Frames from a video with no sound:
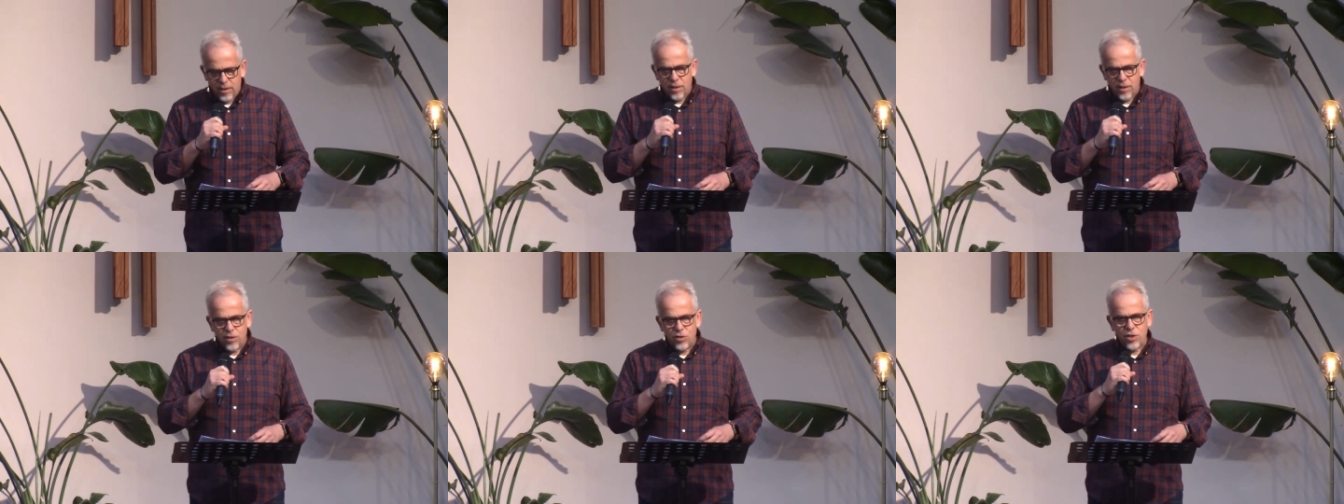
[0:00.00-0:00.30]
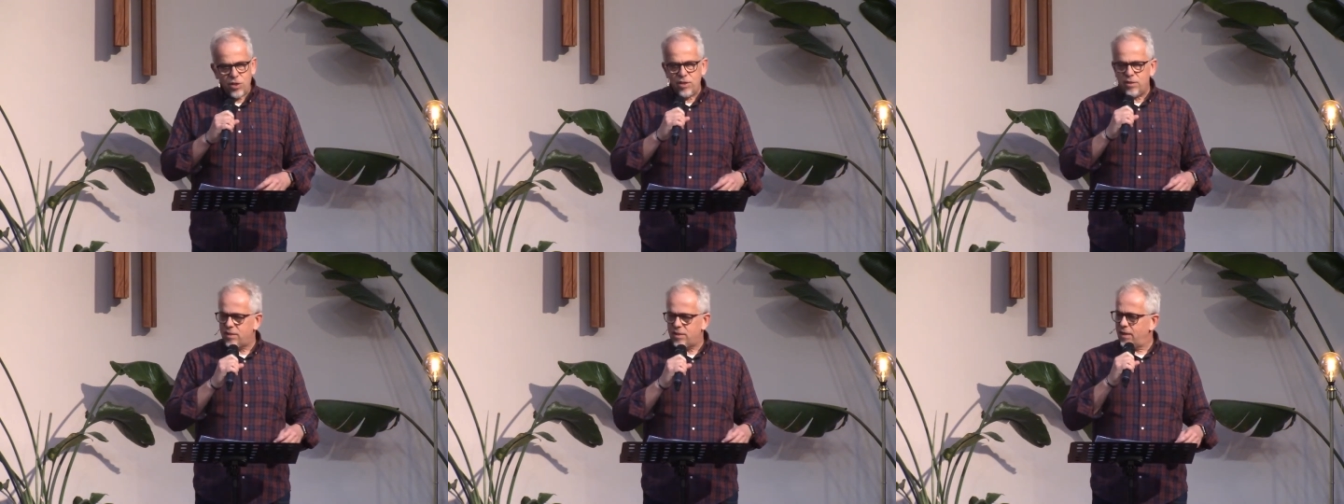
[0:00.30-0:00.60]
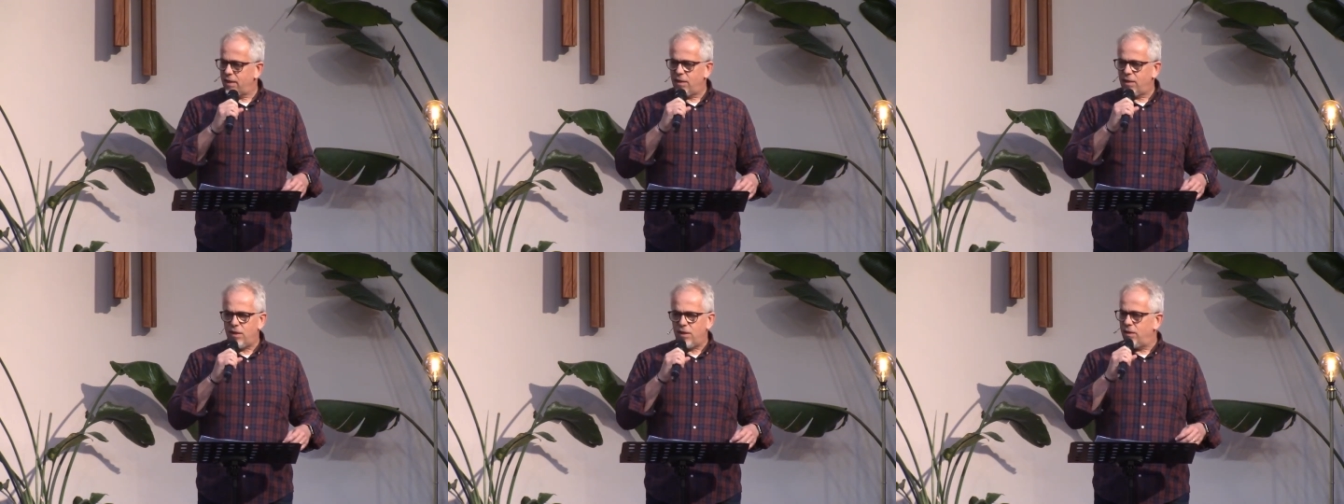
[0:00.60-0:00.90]
And Jesus
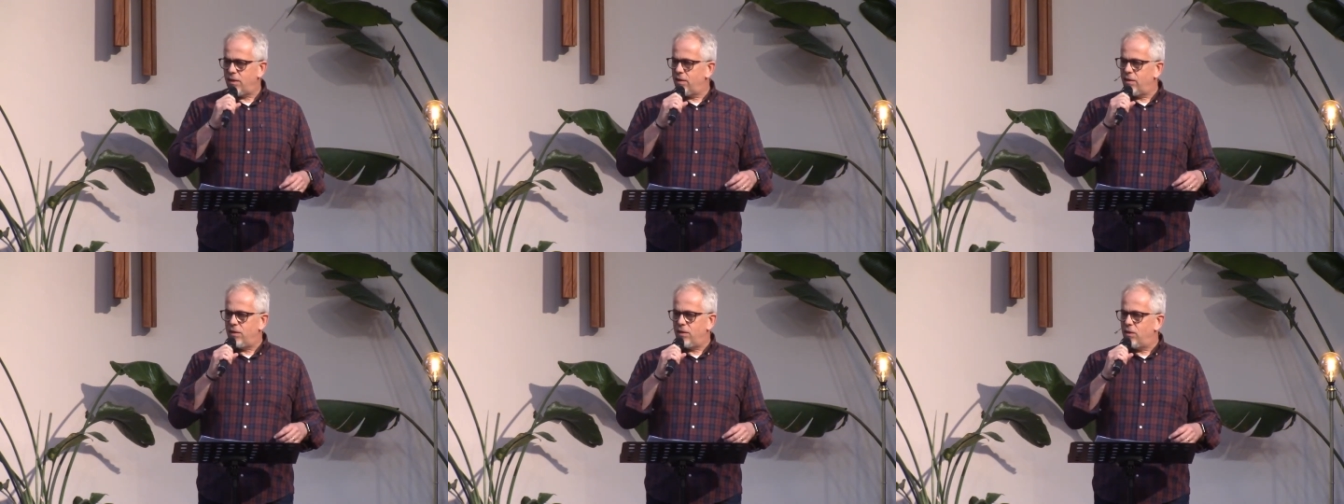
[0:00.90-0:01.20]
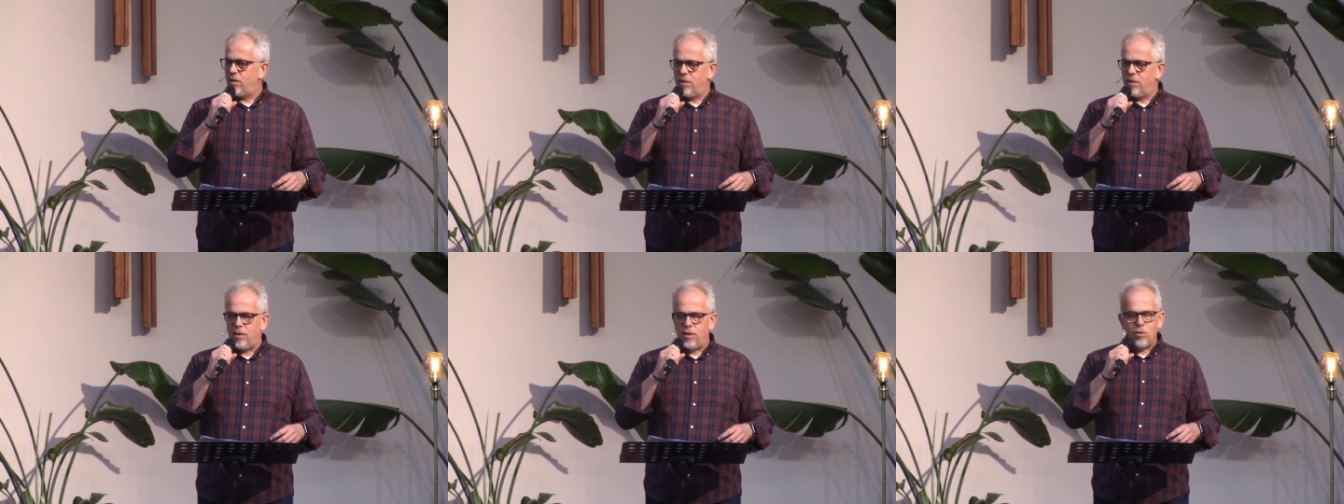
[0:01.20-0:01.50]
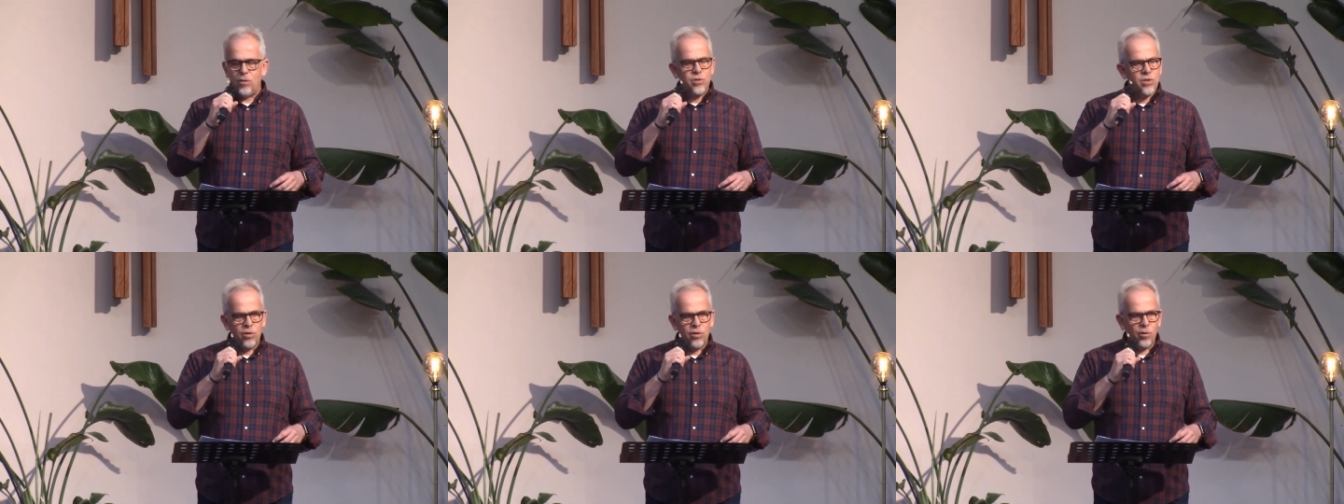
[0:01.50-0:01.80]
said,
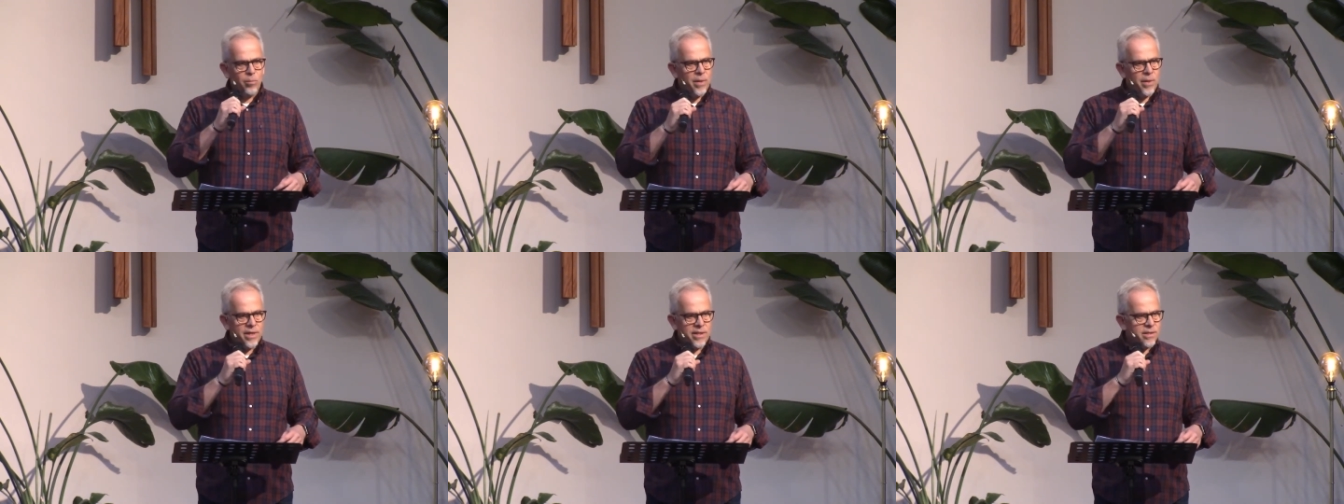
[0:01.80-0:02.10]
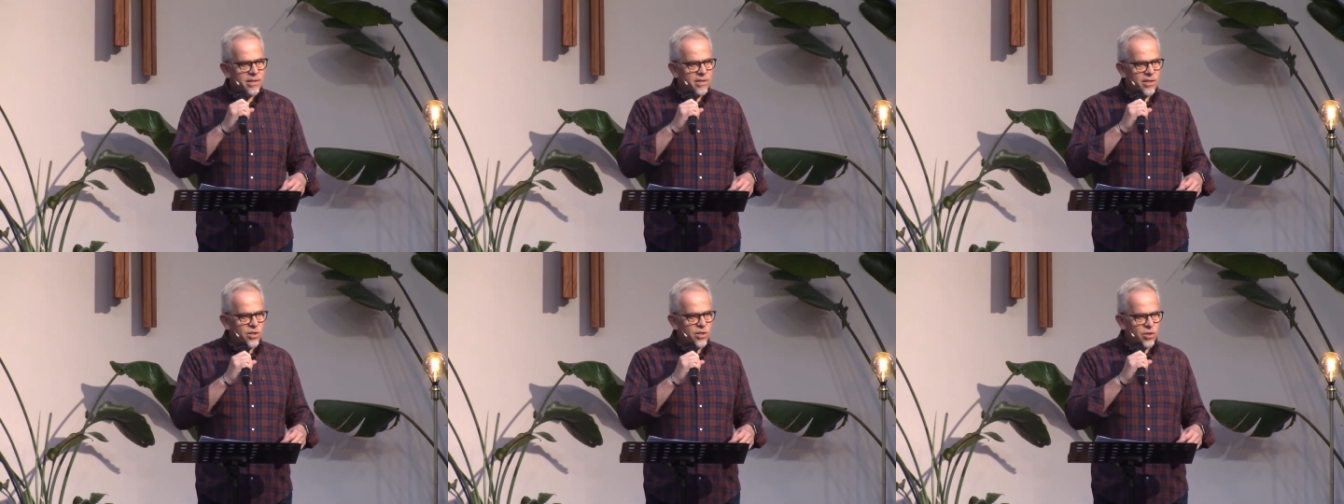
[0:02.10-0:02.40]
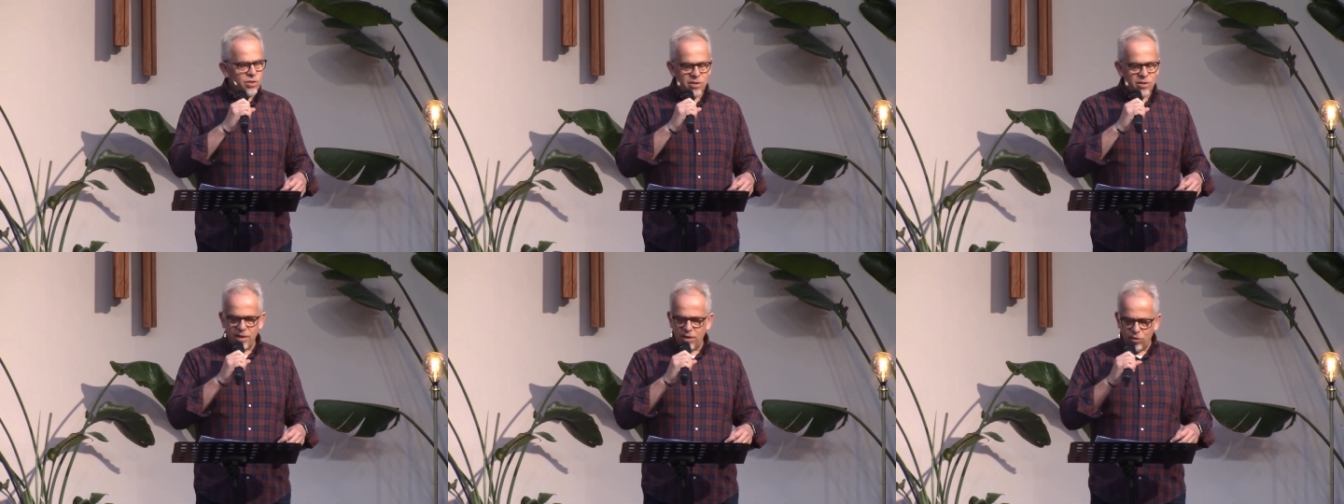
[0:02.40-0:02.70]
Those are not my
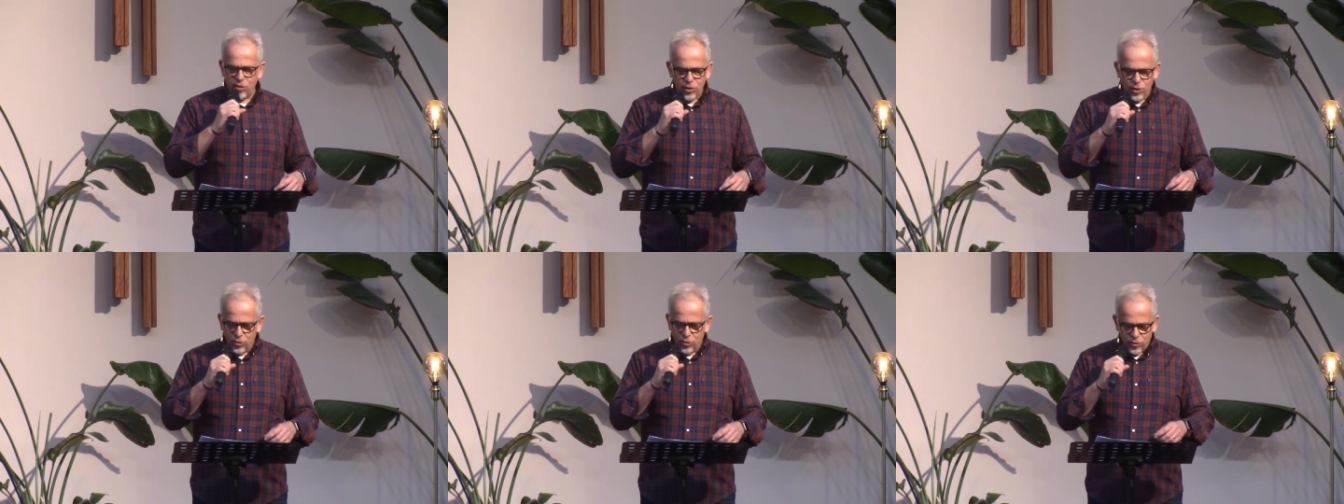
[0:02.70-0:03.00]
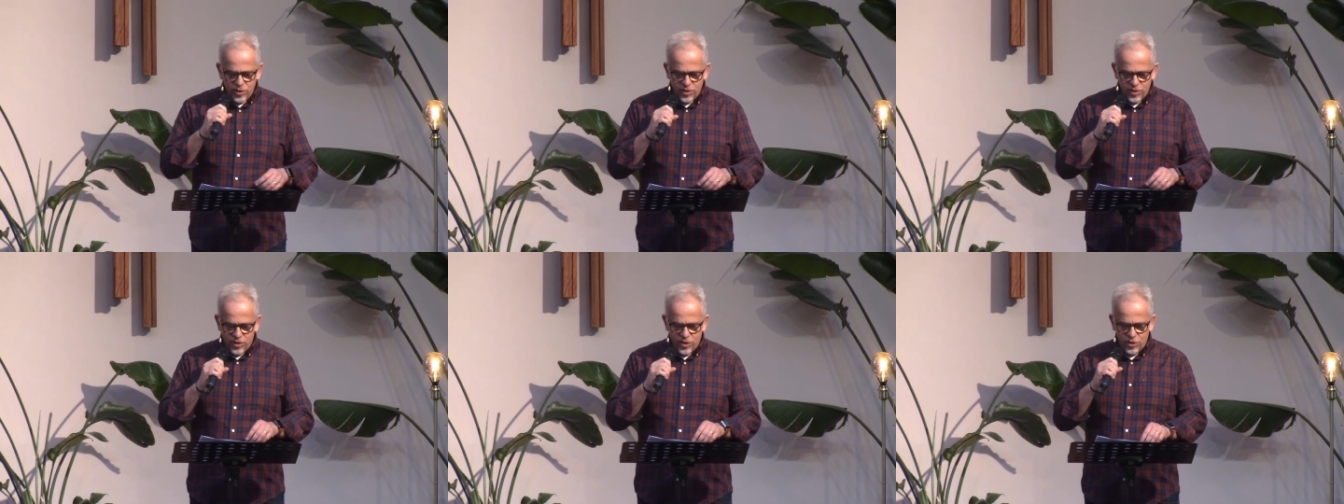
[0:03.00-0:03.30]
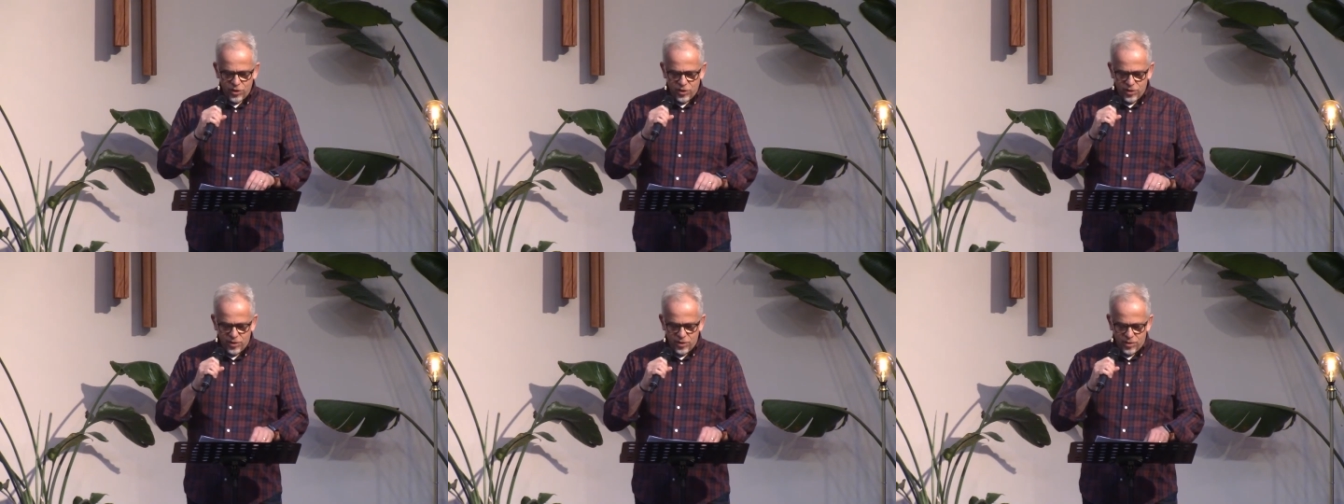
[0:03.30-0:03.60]
decisions, they're not your
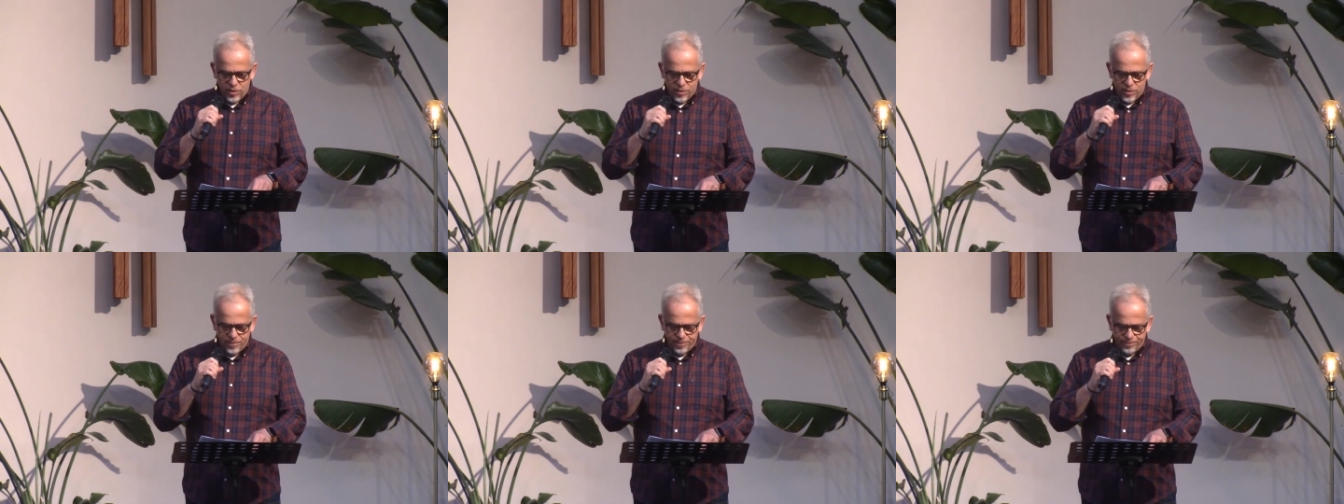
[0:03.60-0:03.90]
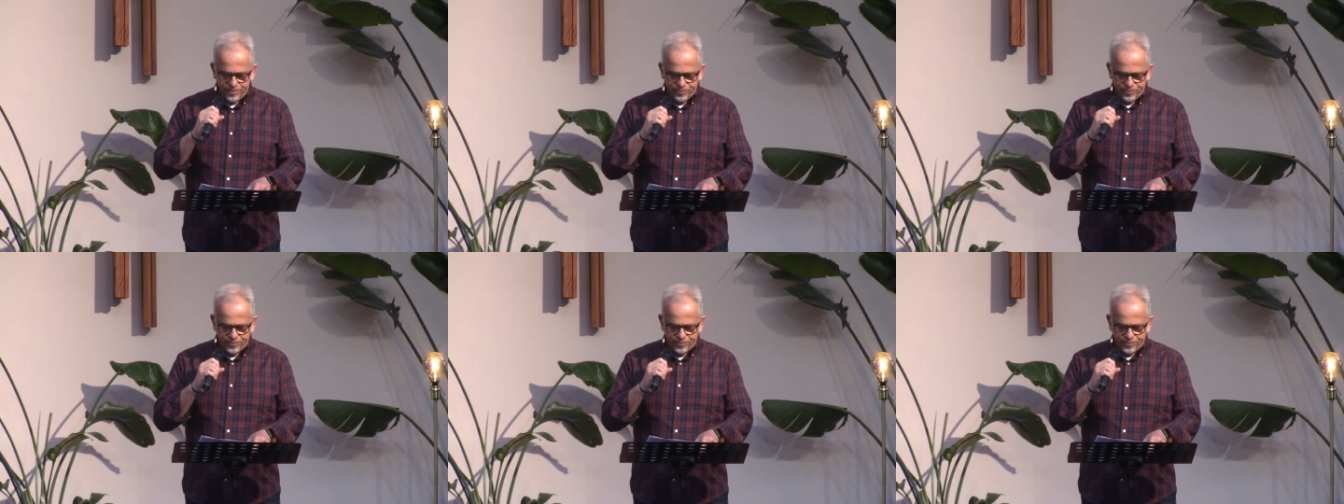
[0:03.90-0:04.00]
decisions